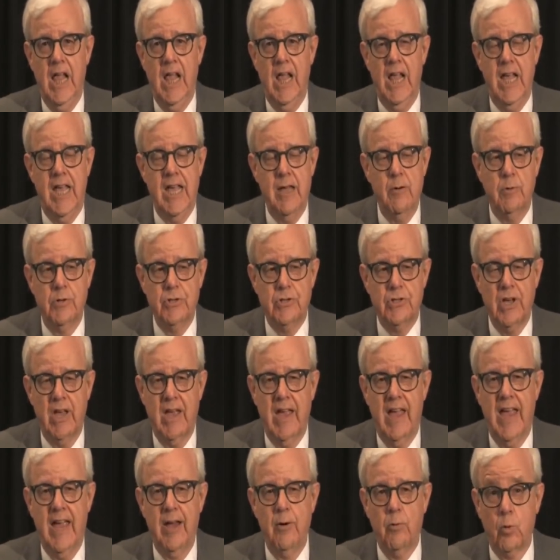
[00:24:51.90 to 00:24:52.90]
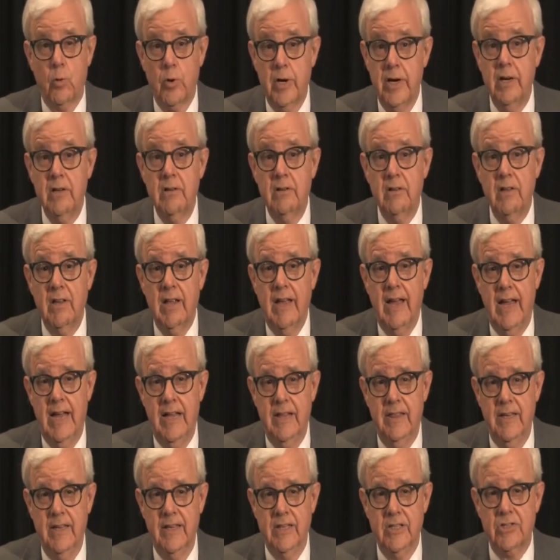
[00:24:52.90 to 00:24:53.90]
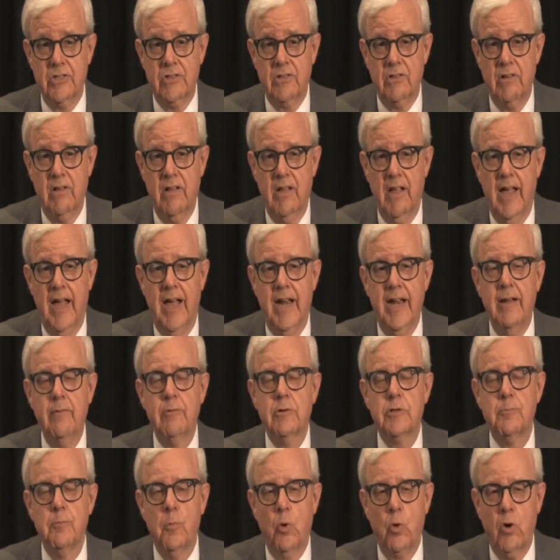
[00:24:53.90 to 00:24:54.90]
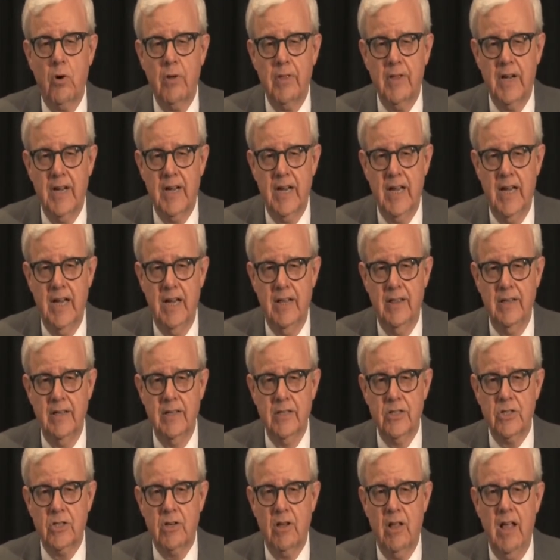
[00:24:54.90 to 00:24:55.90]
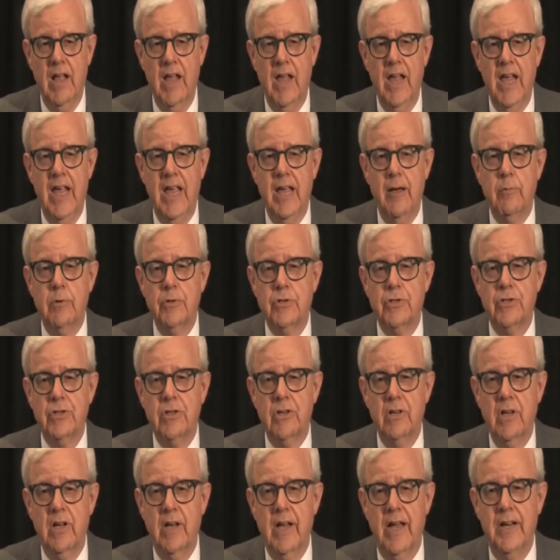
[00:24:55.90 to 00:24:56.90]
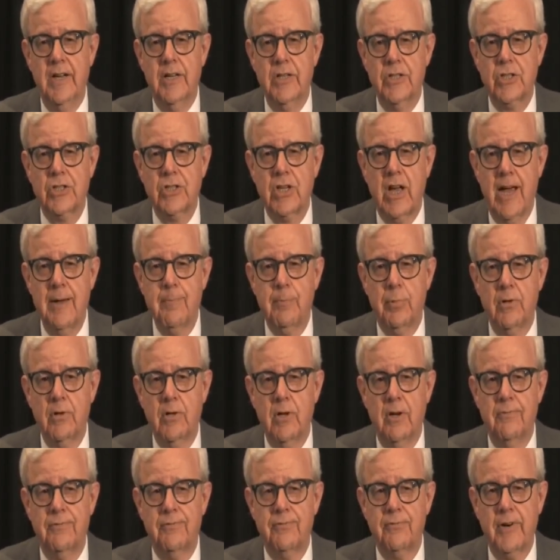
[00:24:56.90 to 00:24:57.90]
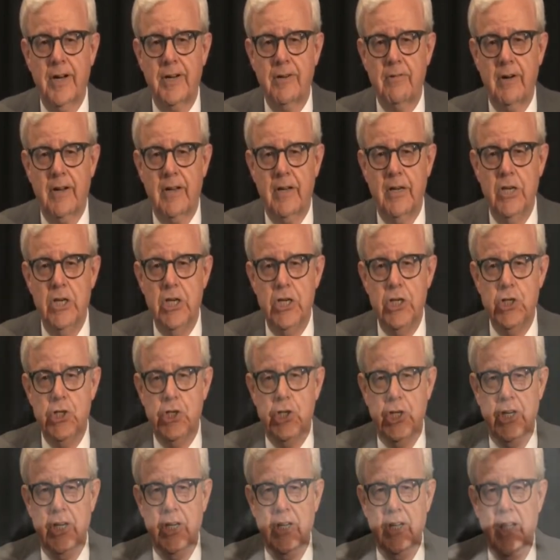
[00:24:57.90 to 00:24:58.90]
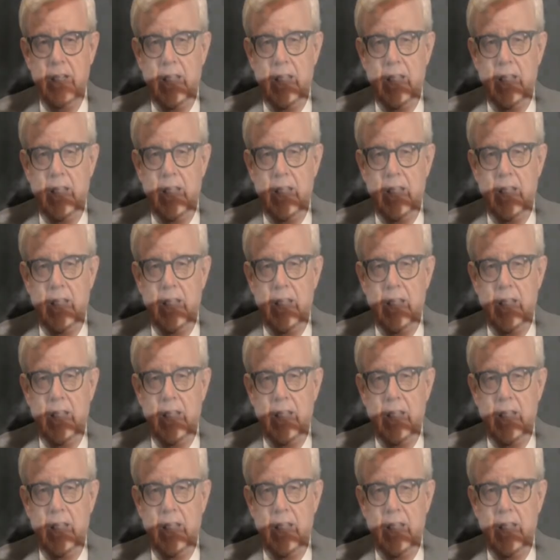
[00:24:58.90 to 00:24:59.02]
He was a real atheist, and he was more than an atheist. He was a disciple of Friedrich Nietzsche,